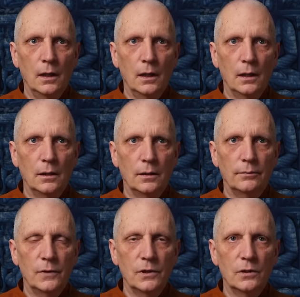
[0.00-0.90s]
Uh,
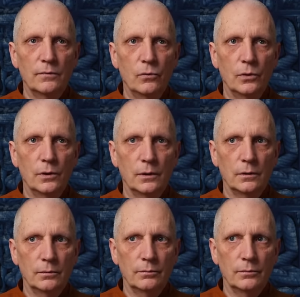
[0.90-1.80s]
this is
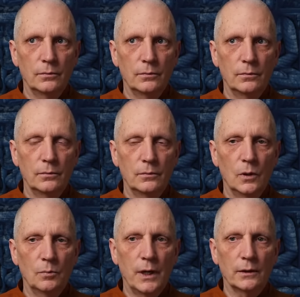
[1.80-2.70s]
for
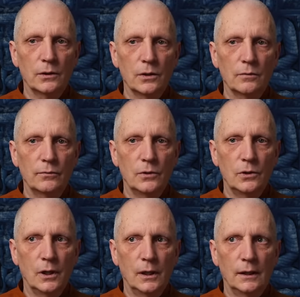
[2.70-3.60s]
the practice of
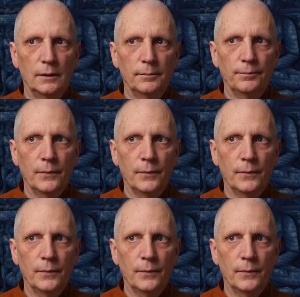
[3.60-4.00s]
jhana.